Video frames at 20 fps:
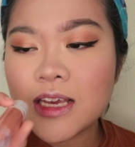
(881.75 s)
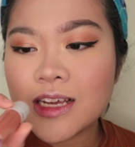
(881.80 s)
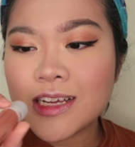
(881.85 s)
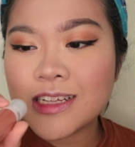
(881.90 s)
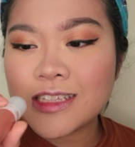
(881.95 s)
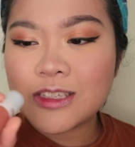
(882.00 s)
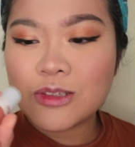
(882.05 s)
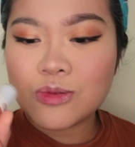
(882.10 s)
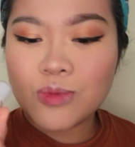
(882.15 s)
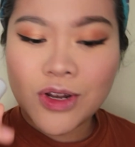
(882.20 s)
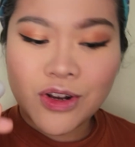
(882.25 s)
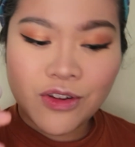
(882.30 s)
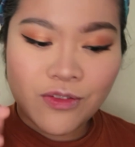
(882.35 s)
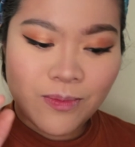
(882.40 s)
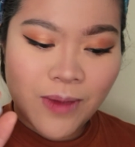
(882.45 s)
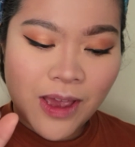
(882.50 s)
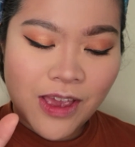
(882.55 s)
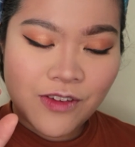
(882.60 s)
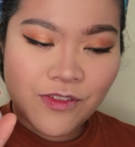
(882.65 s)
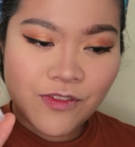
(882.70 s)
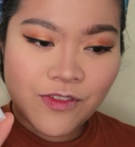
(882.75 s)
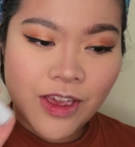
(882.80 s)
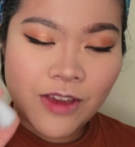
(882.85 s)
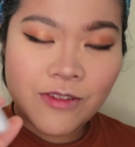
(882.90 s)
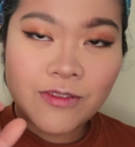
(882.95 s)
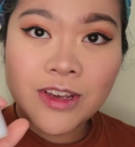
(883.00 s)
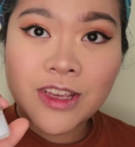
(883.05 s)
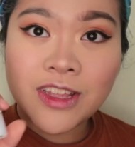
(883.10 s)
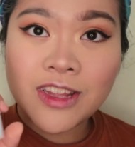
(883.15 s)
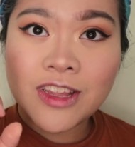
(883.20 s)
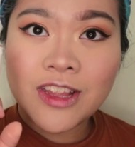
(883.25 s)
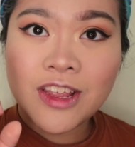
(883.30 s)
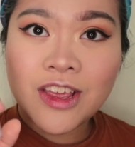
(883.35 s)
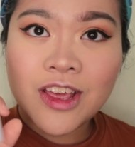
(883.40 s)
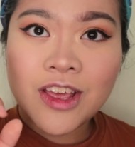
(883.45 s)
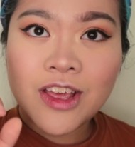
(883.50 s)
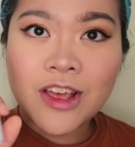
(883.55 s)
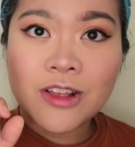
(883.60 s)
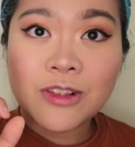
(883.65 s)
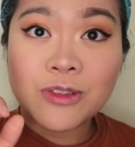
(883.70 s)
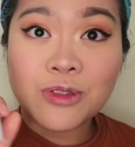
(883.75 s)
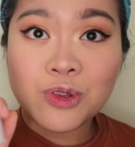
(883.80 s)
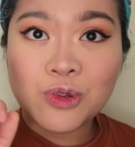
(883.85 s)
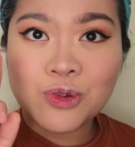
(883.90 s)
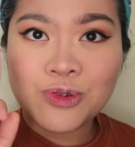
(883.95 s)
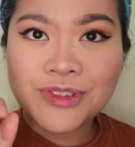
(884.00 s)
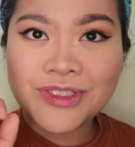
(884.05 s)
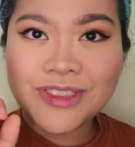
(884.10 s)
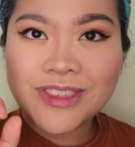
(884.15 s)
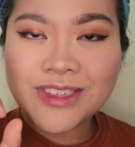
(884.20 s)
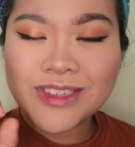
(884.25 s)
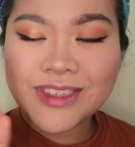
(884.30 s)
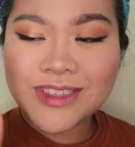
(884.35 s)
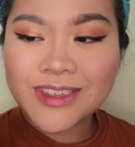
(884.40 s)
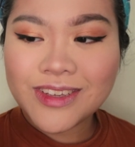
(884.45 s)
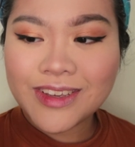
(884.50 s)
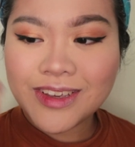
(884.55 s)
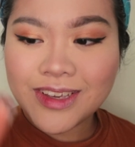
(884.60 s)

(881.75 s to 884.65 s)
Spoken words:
It's one of my favorite nudes.